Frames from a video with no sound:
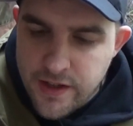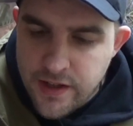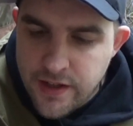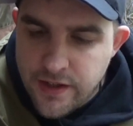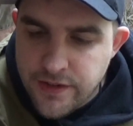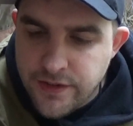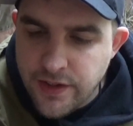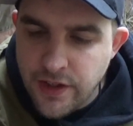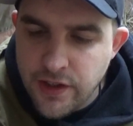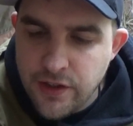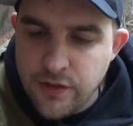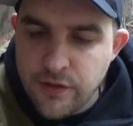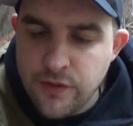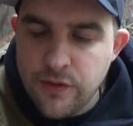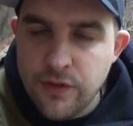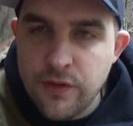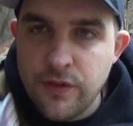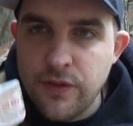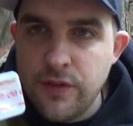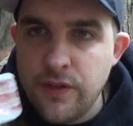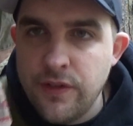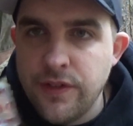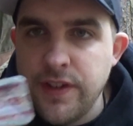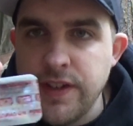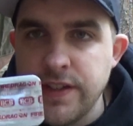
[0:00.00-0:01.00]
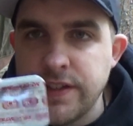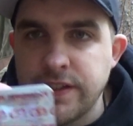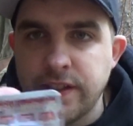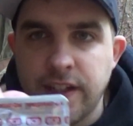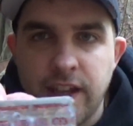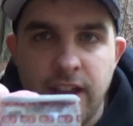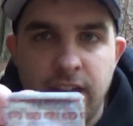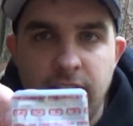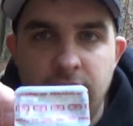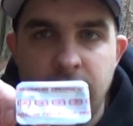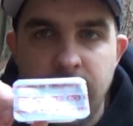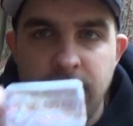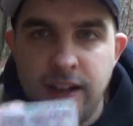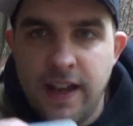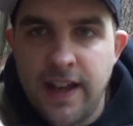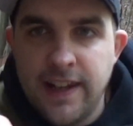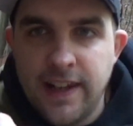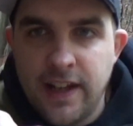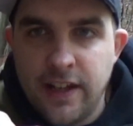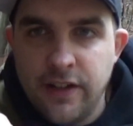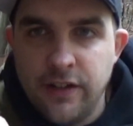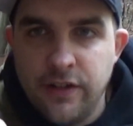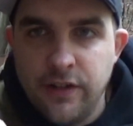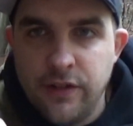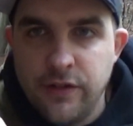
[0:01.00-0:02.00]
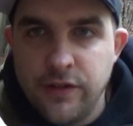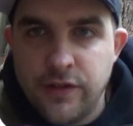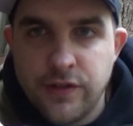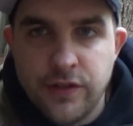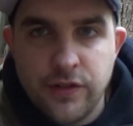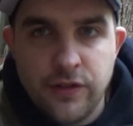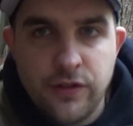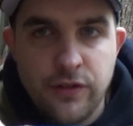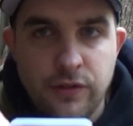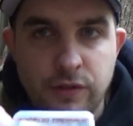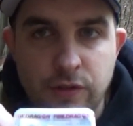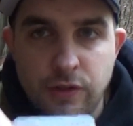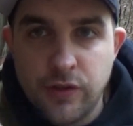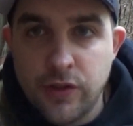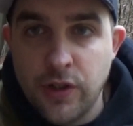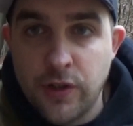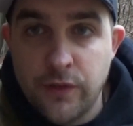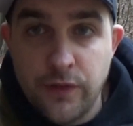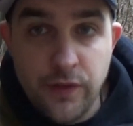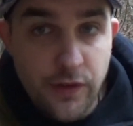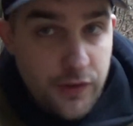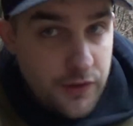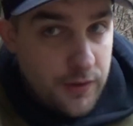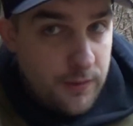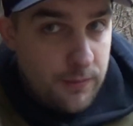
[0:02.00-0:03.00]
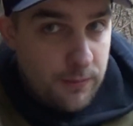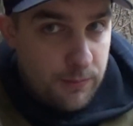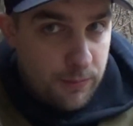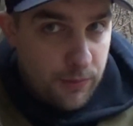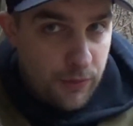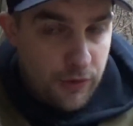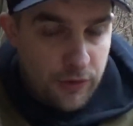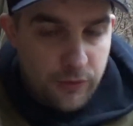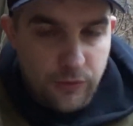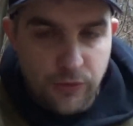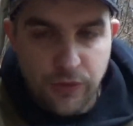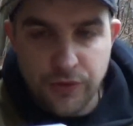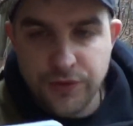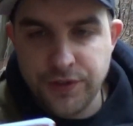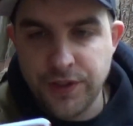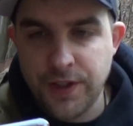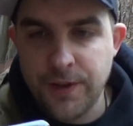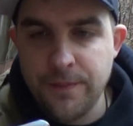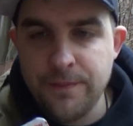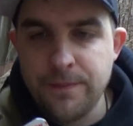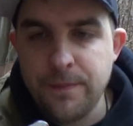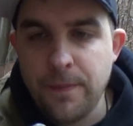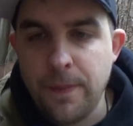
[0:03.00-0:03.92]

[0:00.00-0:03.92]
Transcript: So this can allow you to cook food, boil water,